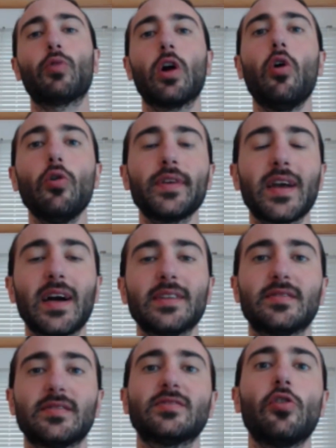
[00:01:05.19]
We're holding on to
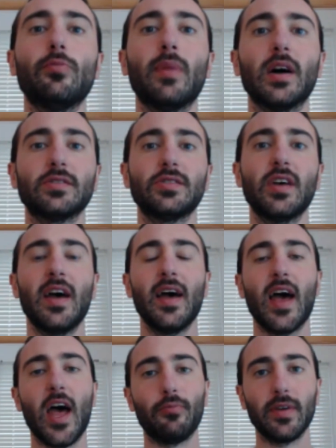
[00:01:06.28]
so much
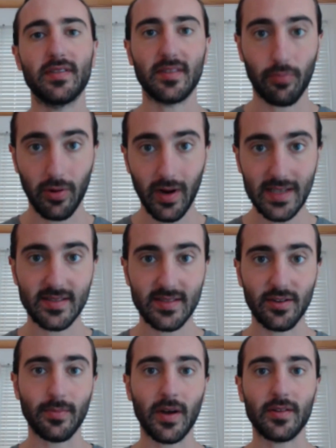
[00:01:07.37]
and we suppress
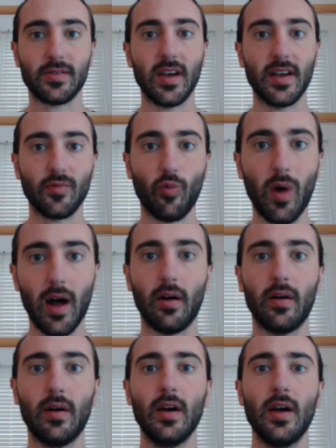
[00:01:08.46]
so much as well
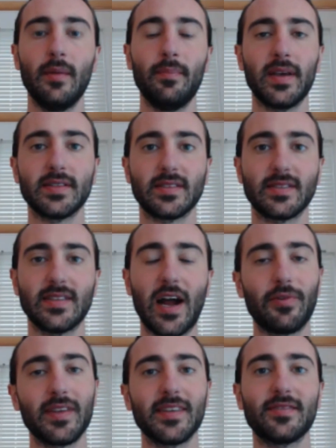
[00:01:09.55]
because it's not
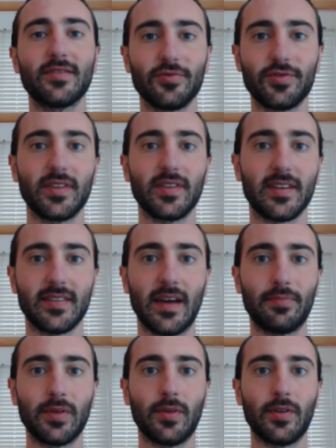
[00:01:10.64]
really socially
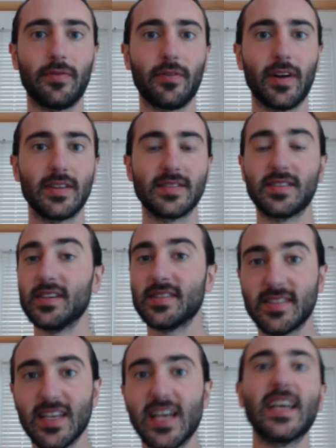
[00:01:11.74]
acceptable for us to
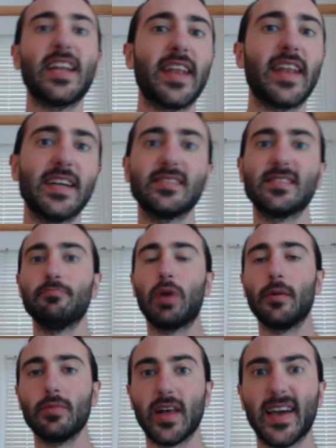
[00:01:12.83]
sing and dance in
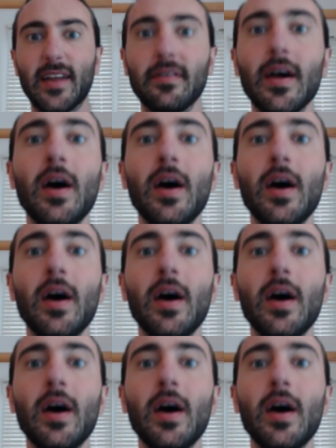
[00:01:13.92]
public and